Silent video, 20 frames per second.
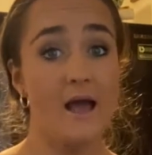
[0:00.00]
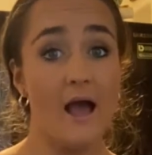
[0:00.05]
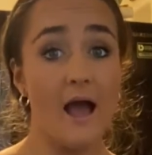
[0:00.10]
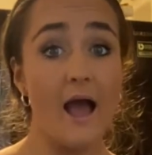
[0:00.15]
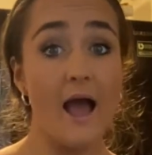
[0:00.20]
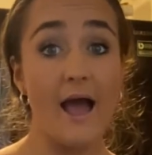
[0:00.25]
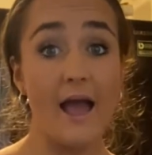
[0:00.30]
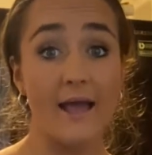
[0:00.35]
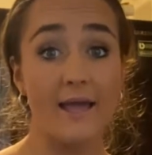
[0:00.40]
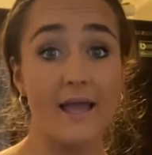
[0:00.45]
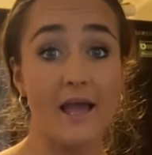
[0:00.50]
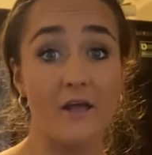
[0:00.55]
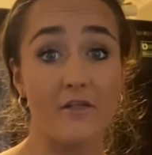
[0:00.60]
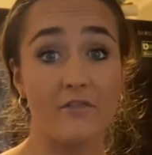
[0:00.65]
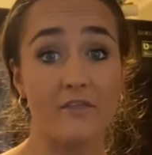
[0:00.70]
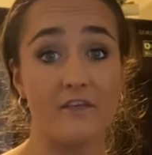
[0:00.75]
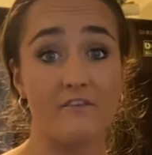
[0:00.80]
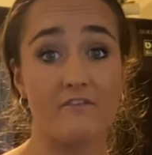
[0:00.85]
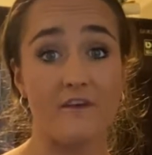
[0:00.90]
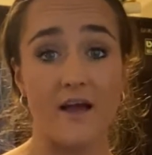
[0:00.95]
high
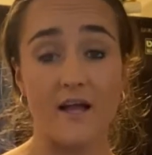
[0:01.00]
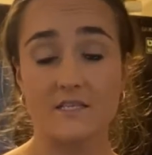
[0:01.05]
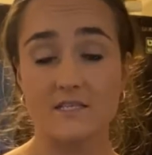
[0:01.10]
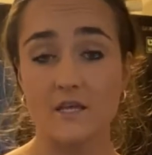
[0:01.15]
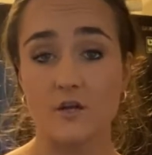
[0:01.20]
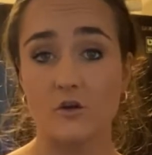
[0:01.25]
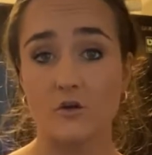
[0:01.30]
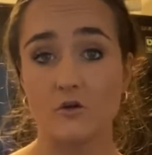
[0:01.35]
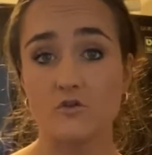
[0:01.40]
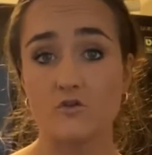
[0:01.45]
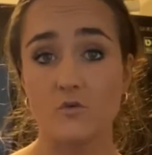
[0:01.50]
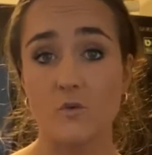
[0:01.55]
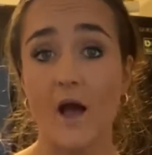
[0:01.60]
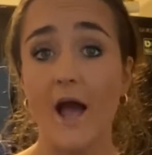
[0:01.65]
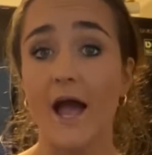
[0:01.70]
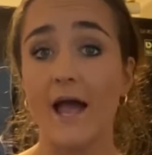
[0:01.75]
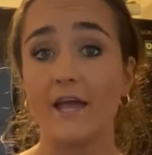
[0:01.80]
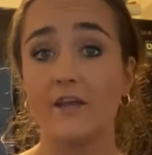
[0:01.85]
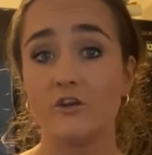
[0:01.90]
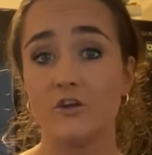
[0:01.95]
healthy fats, and also
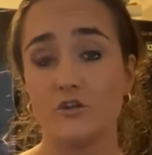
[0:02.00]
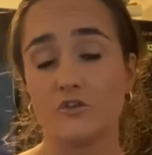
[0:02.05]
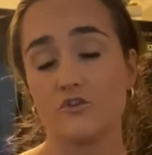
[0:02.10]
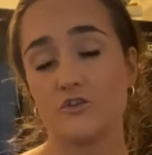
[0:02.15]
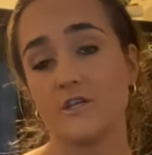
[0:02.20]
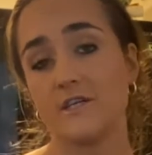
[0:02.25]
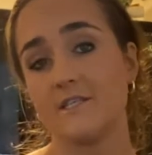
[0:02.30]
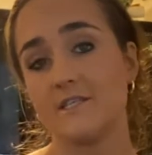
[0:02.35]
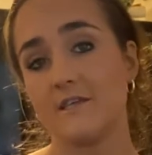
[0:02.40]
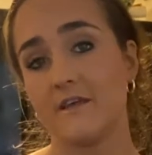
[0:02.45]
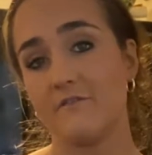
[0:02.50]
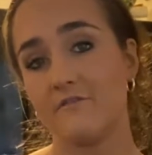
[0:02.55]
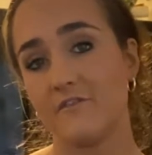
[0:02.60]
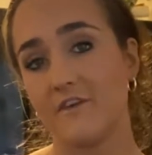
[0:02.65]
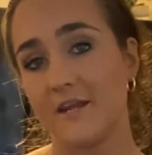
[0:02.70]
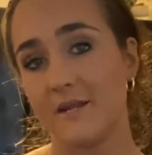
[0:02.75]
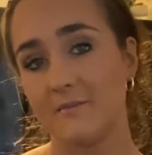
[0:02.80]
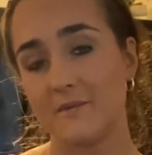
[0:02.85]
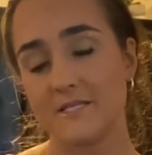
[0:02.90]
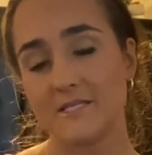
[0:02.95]
high in nutrients and
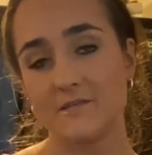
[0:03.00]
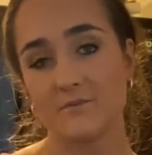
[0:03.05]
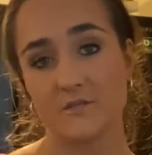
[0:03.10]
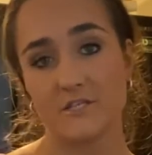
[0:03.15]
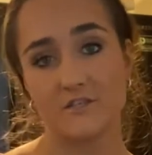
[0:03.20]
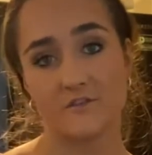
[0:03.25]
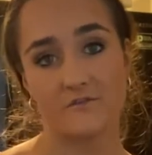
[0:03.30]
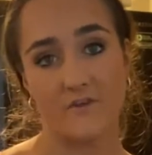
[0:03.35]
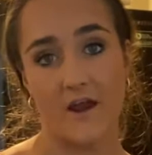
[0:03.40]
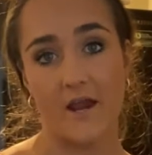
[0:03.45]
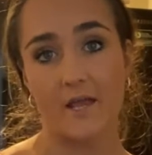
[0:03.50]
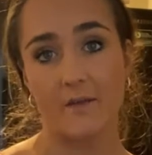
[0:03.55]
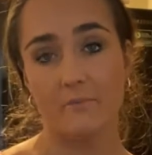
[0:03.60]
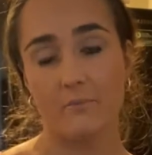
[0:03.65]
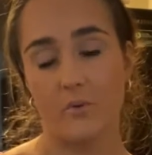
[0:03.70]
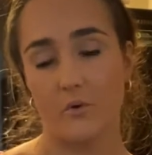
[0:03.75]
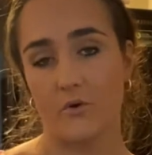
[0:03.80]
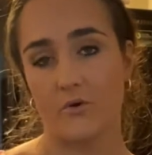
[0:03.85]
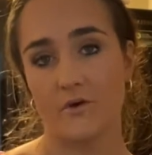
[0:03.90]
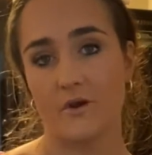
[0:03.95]
vitamins, which is very
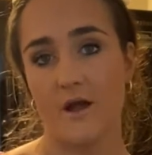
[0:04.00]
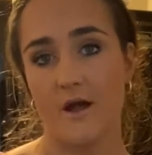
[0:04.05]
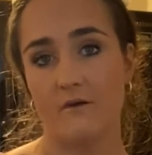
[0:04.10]
important.